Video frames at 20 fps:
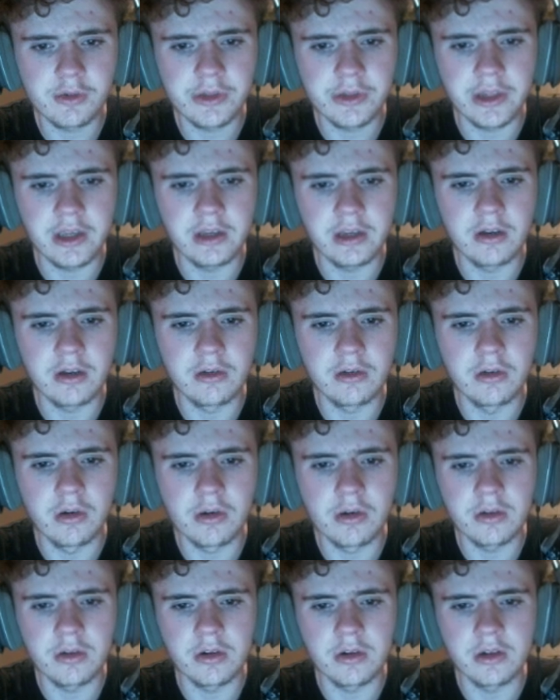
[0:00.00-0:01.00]
a
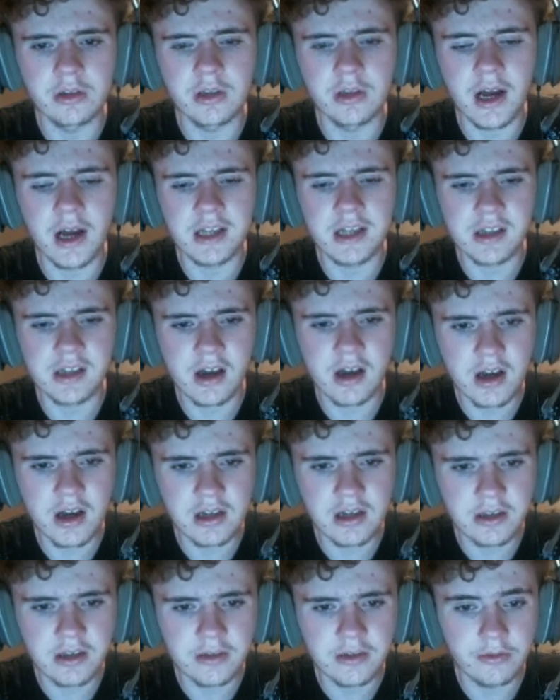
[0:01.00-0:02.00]
northern
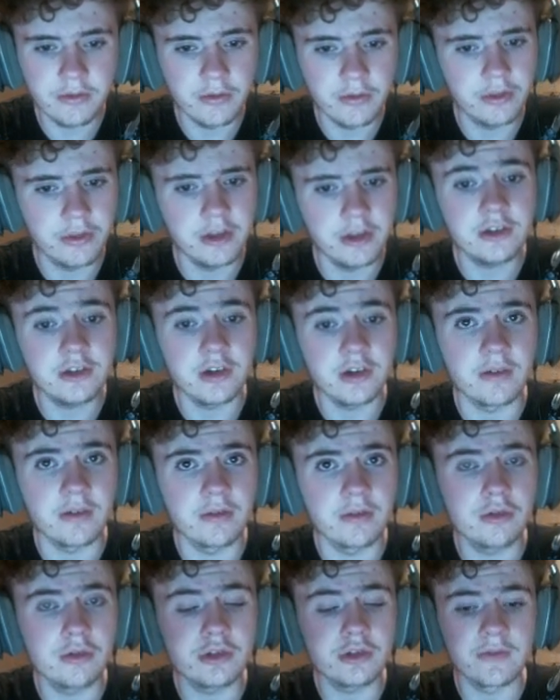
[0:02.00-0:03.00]
goshawk. Those
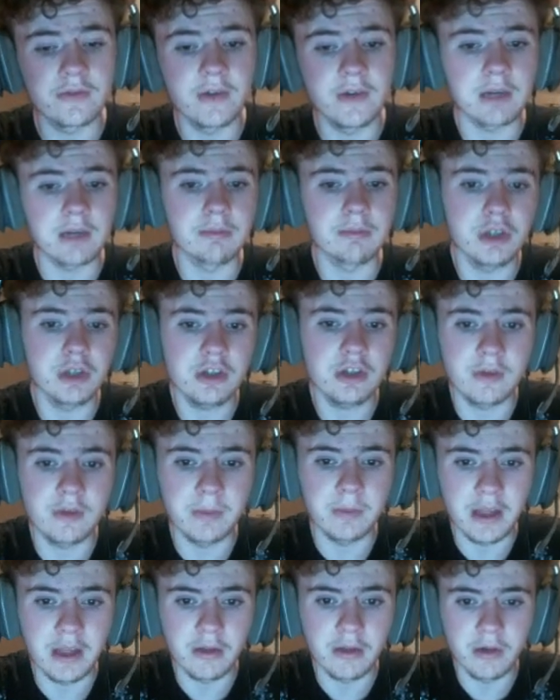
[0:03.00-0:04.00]
are fucking beautiful,
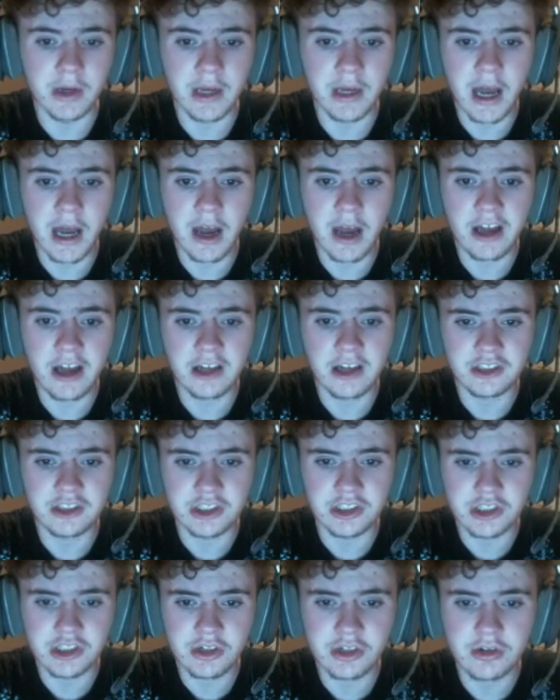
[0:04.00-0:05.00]
by the way. I'll actually
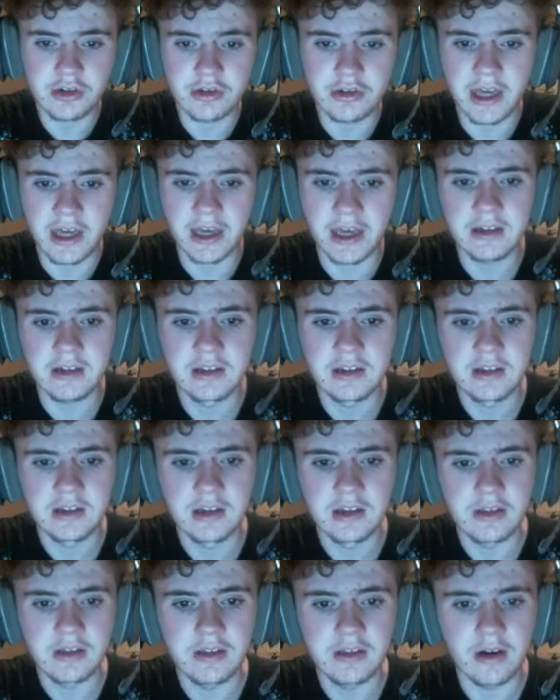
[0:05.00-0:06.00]
show you that.
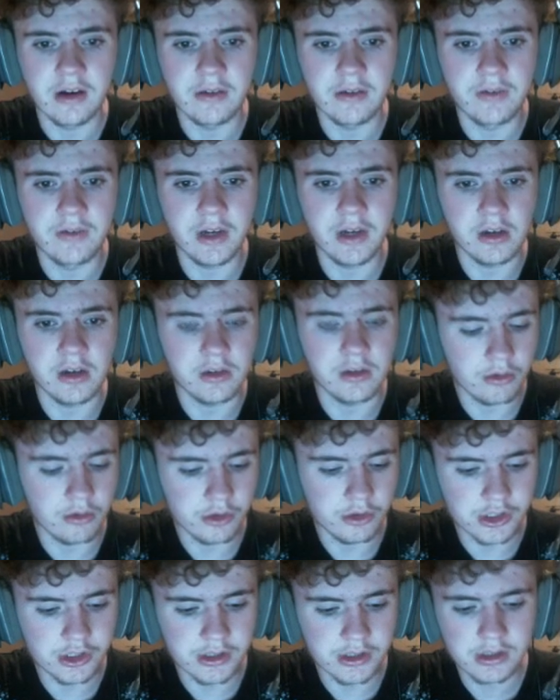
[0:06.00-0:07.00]
They are fucking
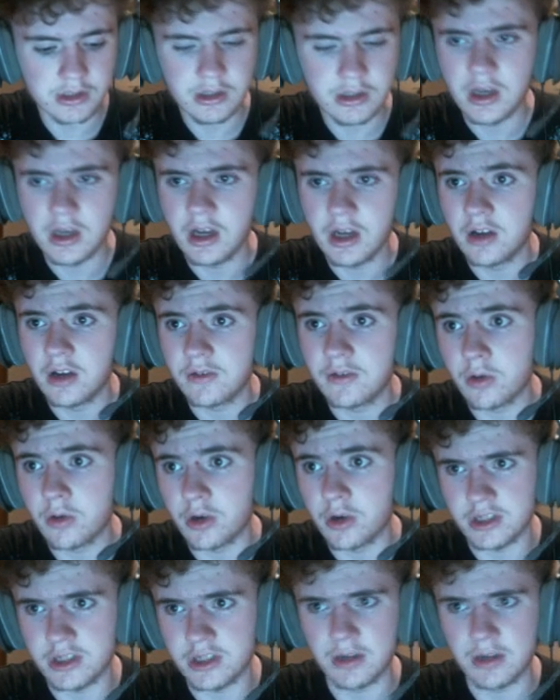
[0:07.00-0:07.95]
gorgeous. Of course, I'm